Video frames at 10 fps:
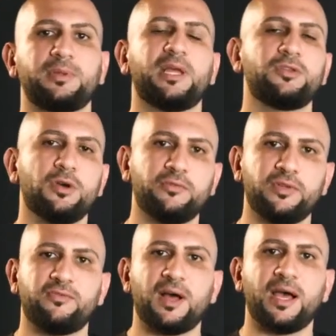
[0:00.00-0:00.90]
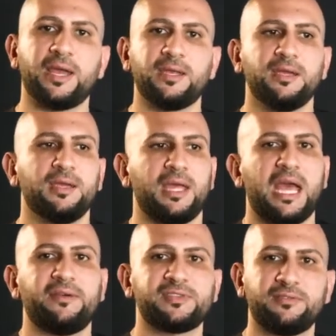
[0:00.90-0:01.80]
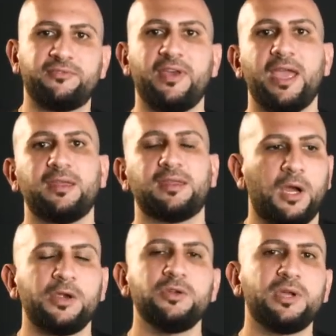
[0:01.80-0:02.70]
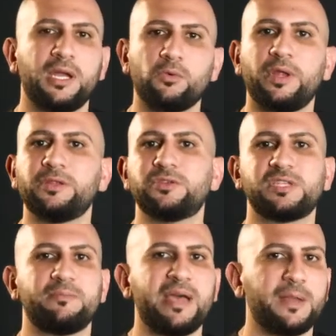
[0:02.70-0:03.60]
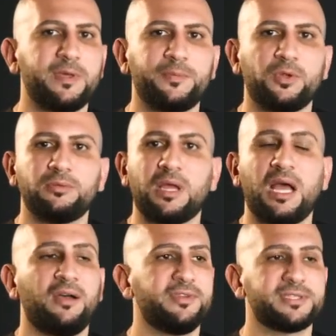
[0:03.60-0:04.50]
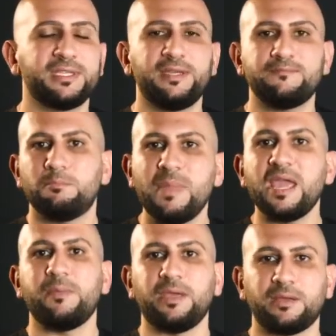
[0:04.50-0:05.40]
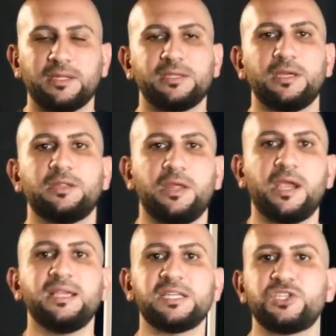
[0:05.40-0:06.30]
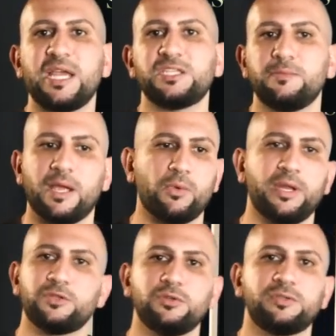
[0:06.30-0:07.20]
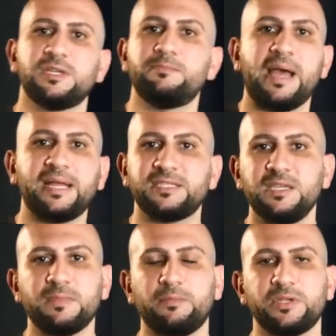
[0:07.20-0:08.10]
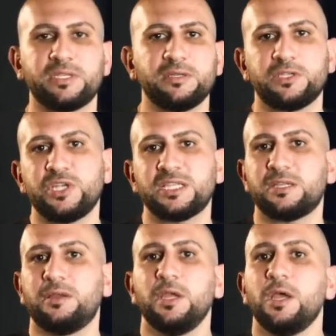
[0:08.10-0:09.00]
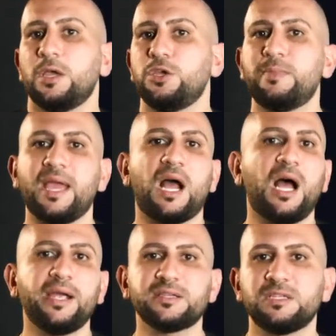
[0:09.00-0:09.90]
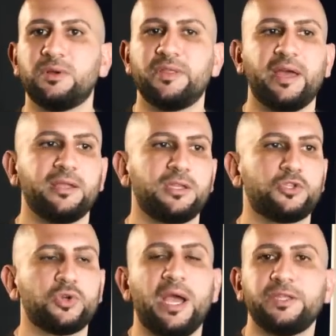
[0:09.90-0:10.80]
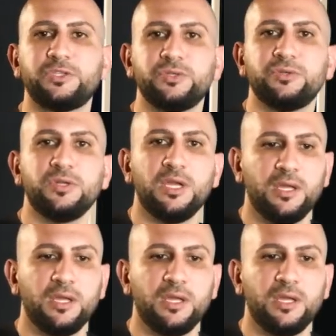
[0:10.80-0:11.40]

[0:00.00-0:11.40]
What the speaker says: let go of the vine, have some faith. Are you gonna run into some bad people? Obviously, maybe. There is a chance you might run into some bad team members. There's a chance that you may hire someone that try to